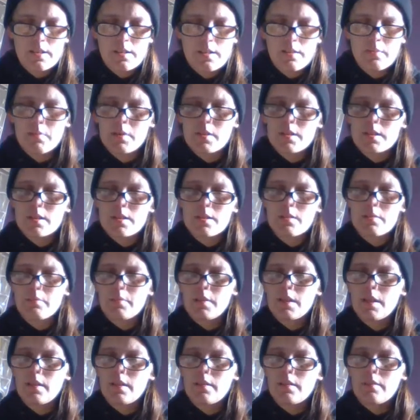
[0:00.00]
I must
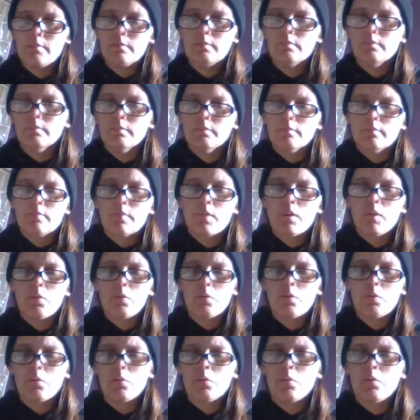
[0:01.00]
admit.
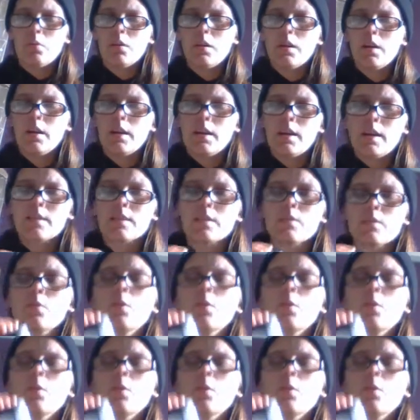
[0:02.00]
Ooh, that's a